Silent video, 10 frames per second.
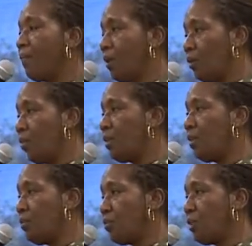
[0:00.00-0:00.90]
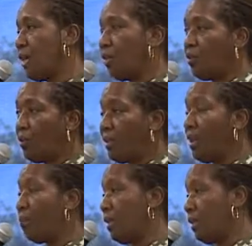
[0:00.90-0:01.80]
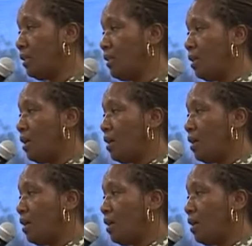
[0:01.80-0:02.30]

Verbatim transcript: increased understanding of what that means